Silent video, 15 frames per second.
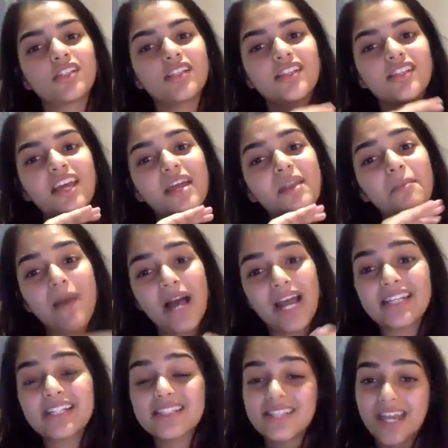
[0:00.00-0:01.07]
their
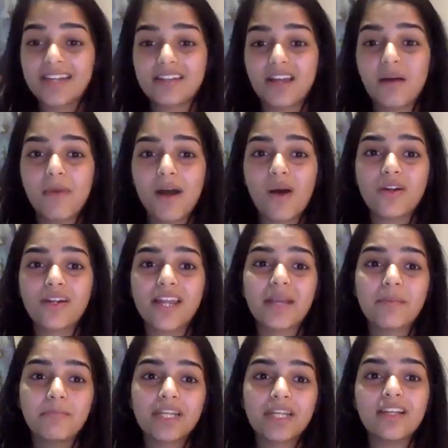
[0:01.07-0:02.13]
mindset about like
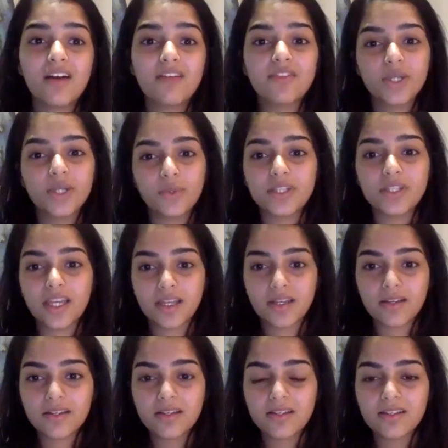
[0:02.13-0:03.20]
pre-loved clothing,
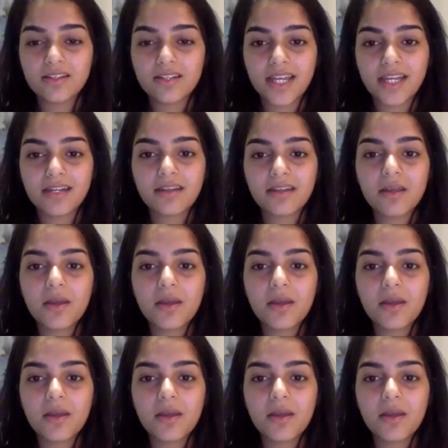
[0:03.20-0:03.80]
right?